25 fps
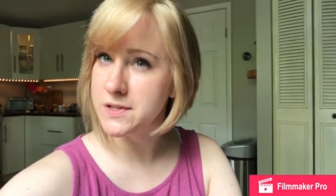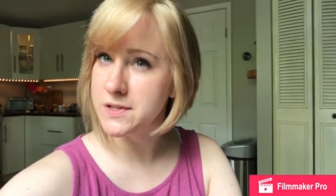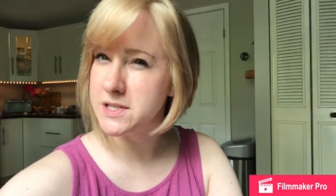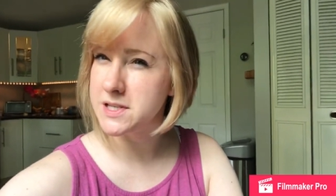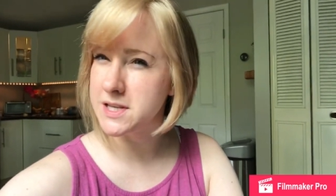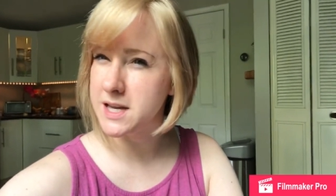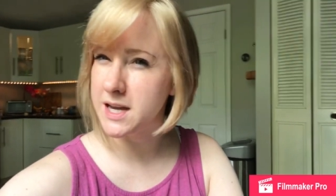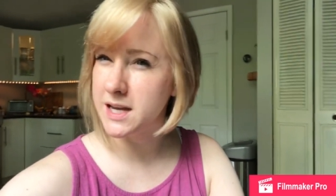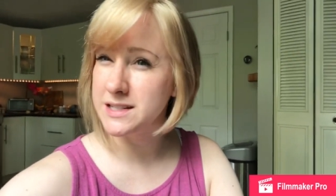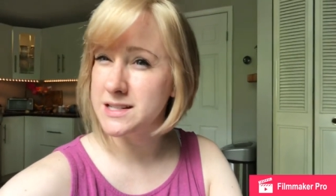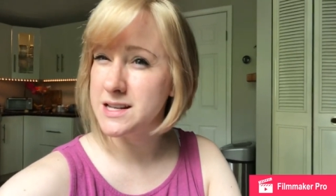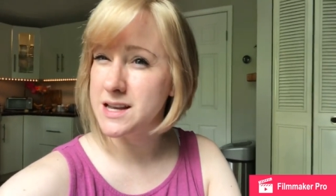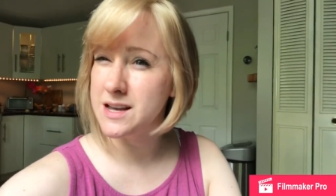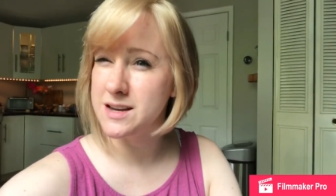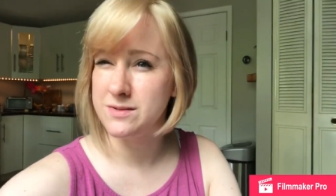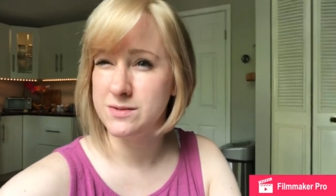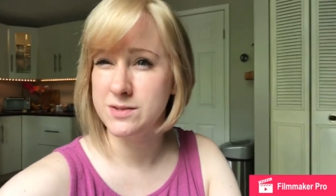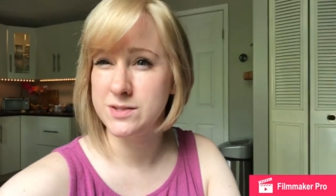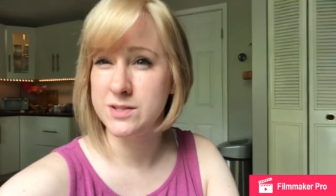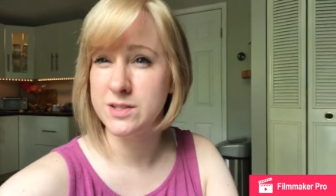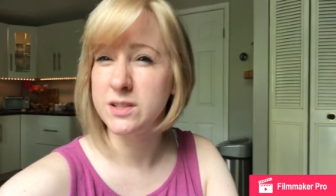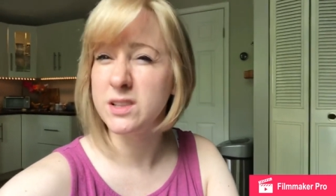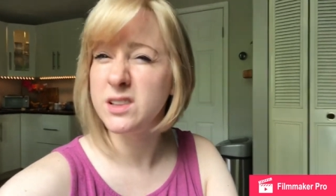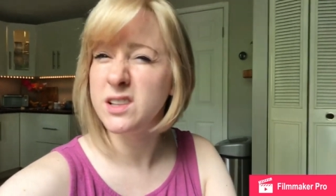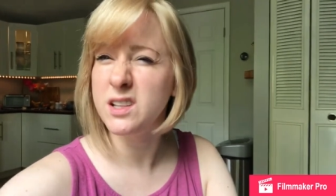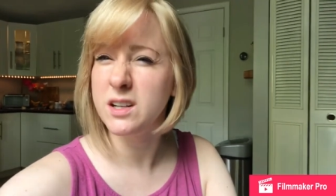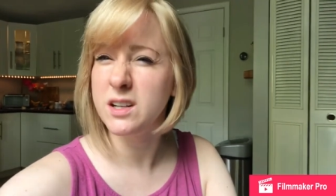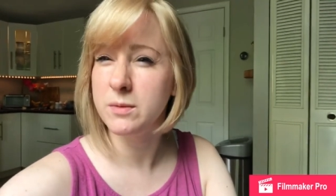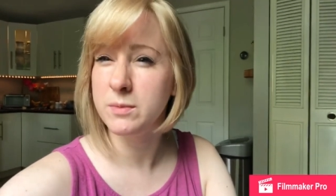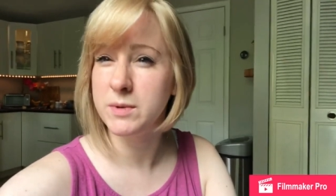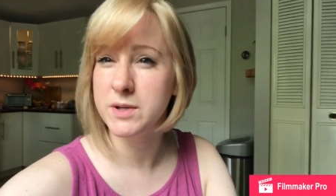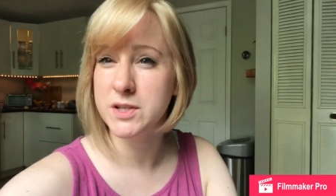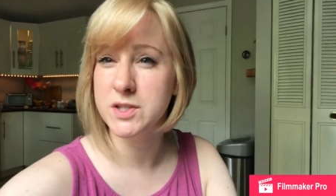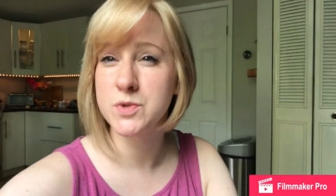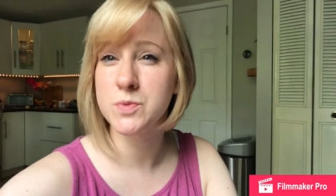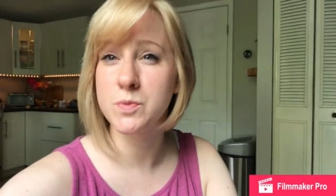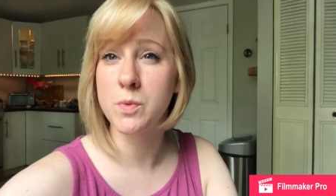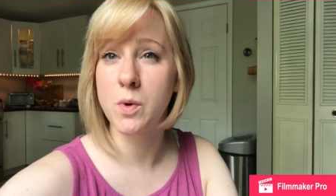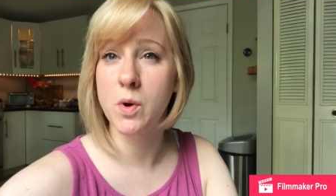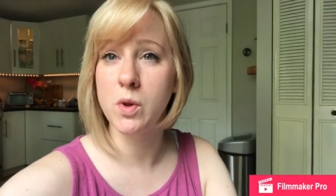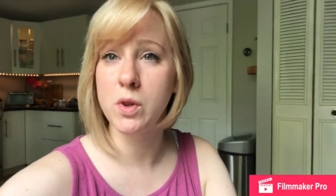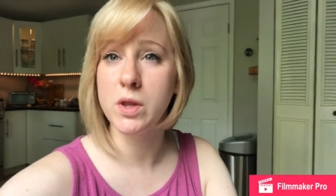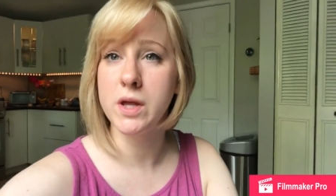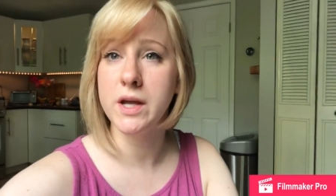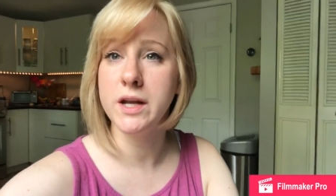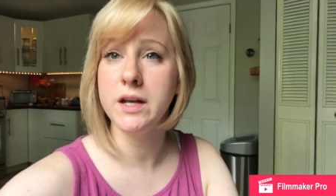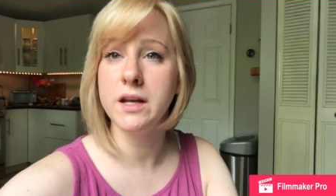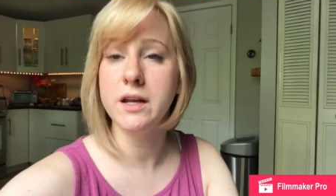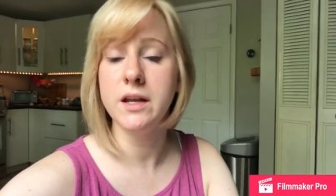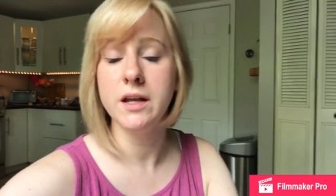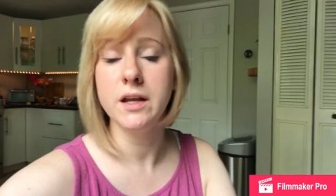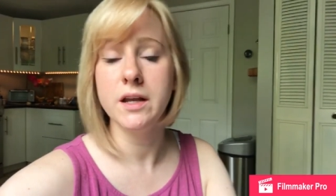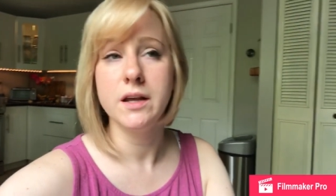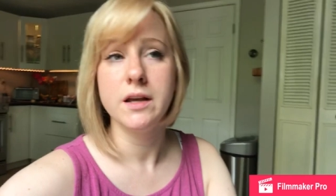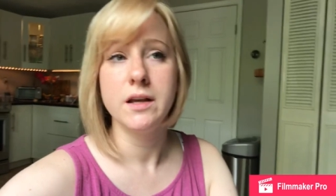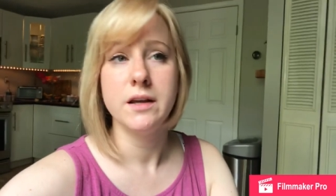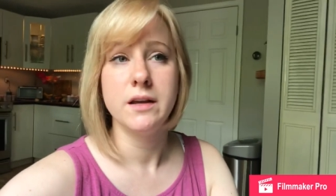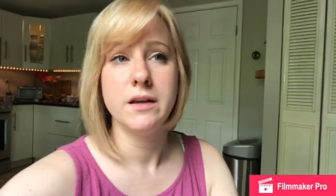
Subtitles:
The second day it was a little bit swollen,